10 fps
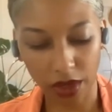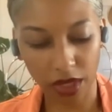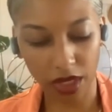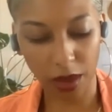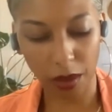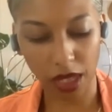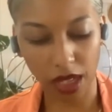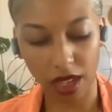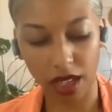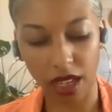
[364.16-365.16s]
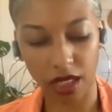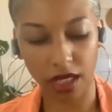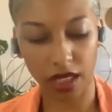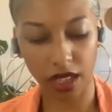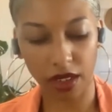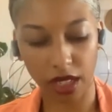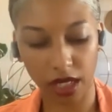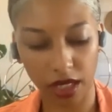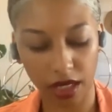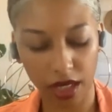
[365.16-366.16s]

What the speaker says: service to be unnecessary.